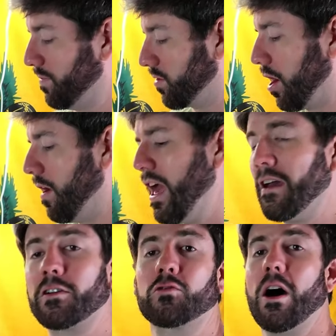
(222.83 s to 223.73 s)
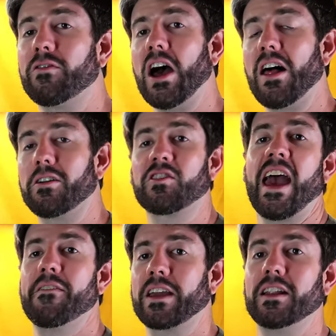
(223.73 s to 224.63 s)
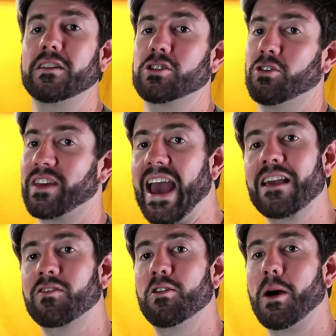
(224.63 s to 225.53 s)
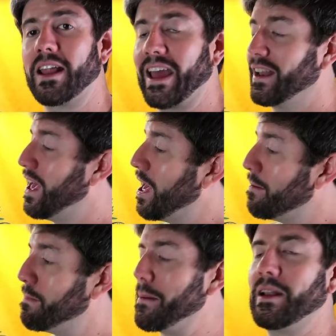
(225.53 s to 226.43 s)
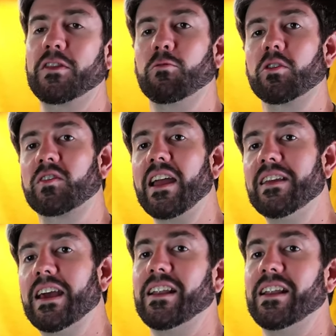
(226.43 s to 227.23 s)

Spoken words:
So for $12, having an additional gas tube on hand, maybe not the worst idea.